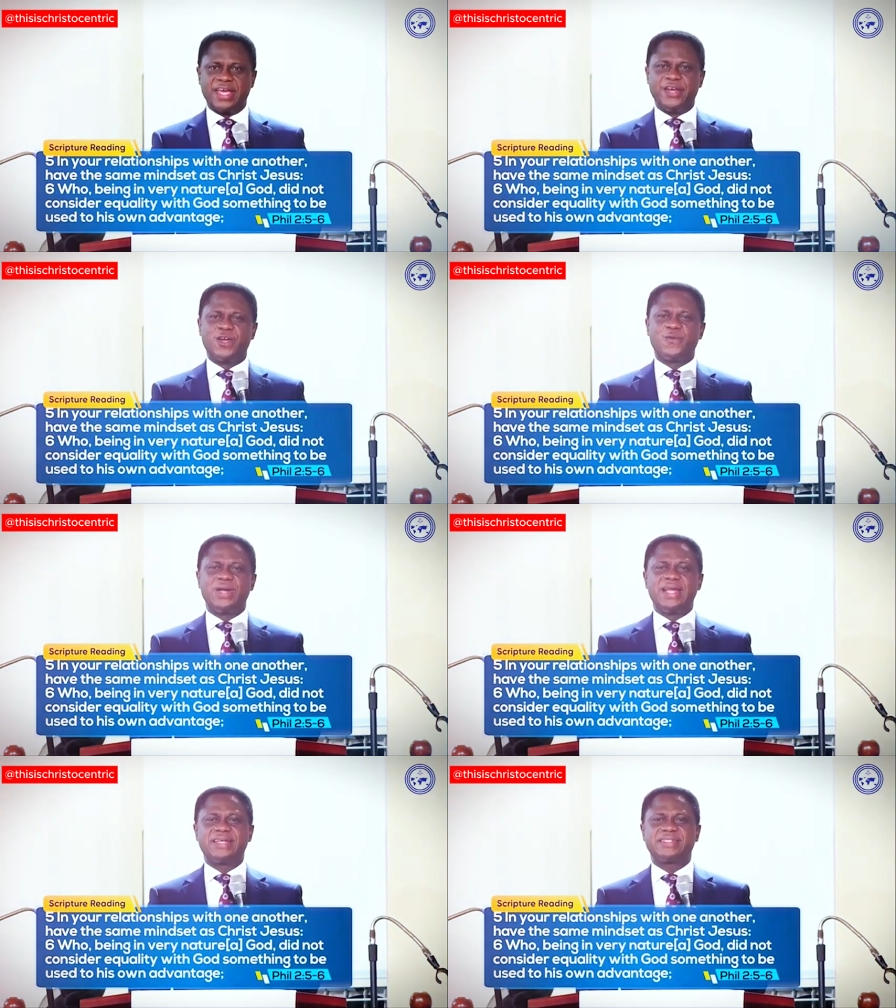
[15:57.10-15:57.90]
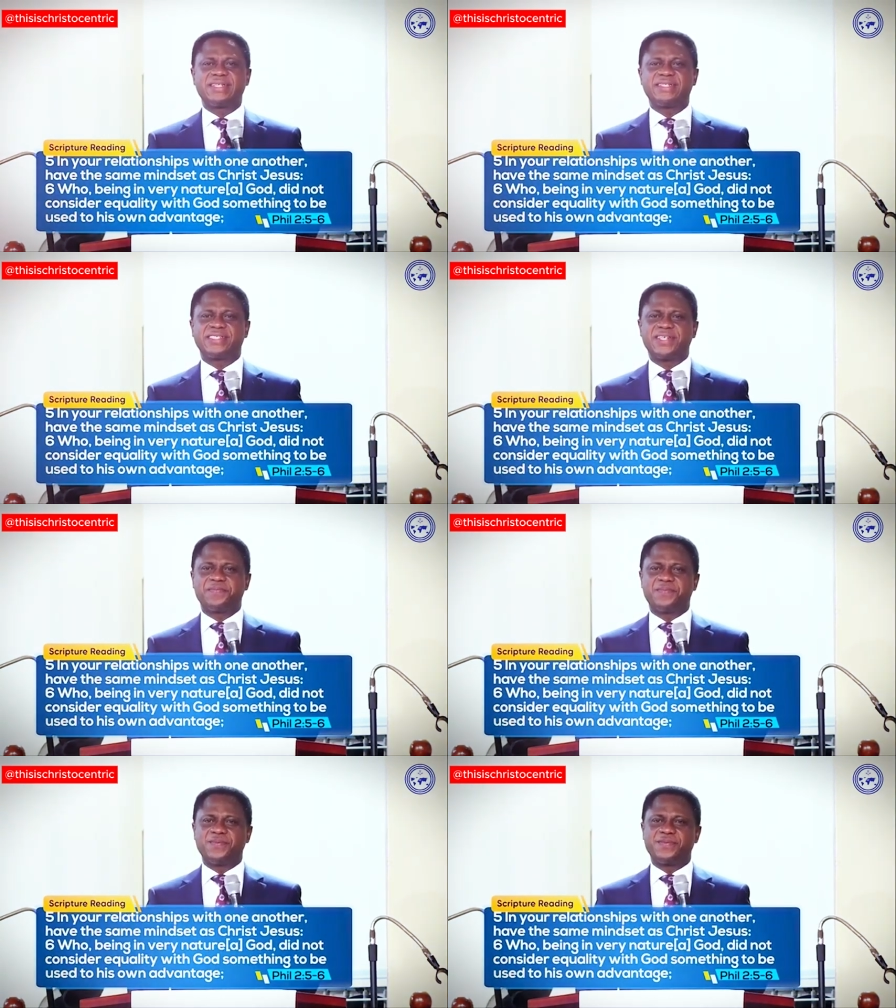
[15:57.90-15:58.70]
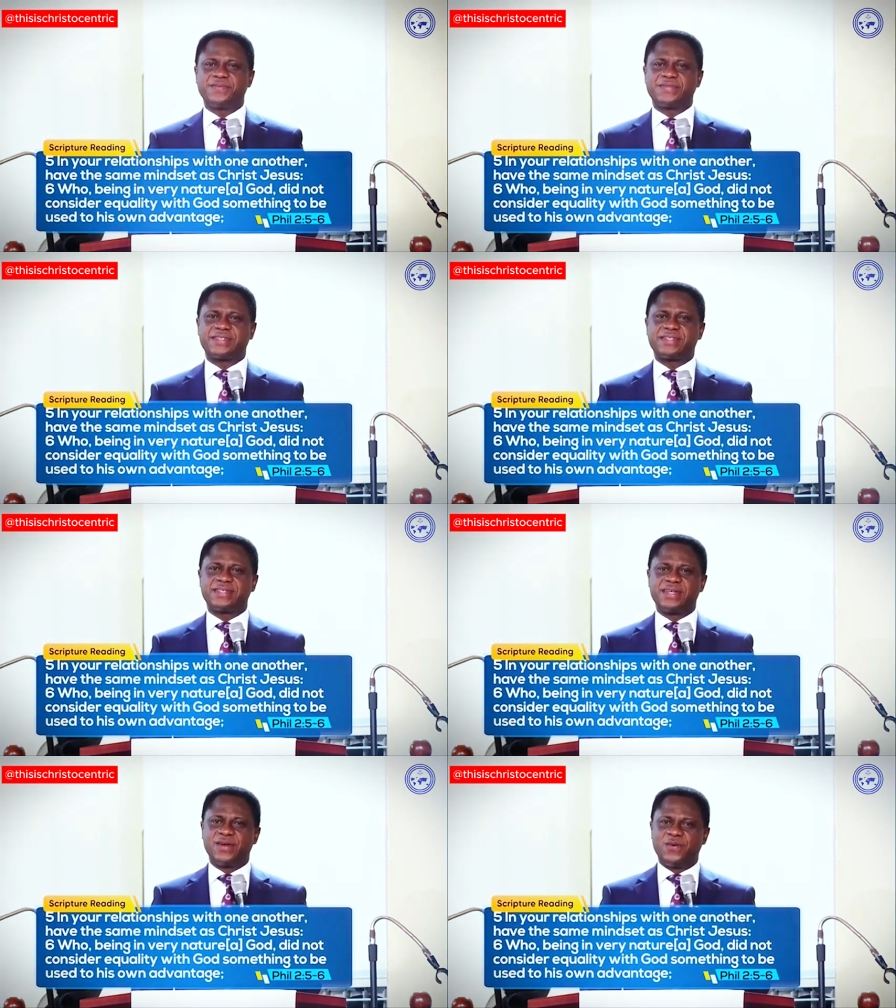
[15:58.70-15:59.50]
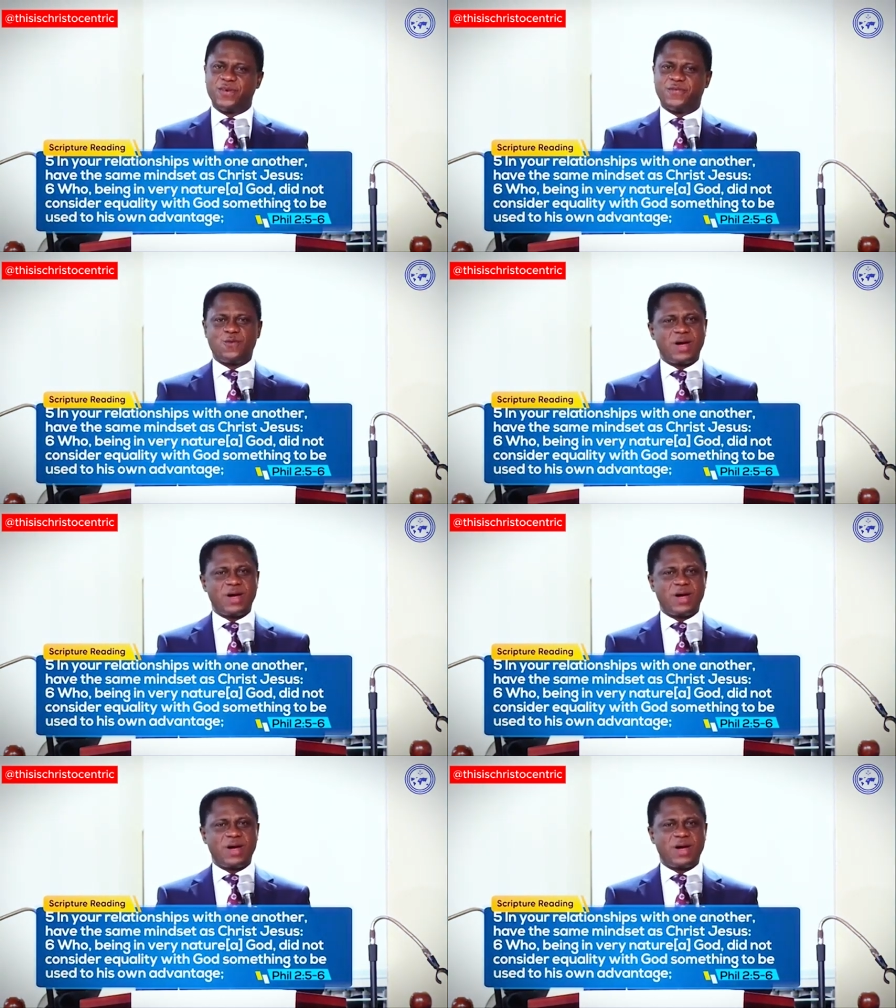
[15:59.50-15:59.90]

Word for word: in your relationships with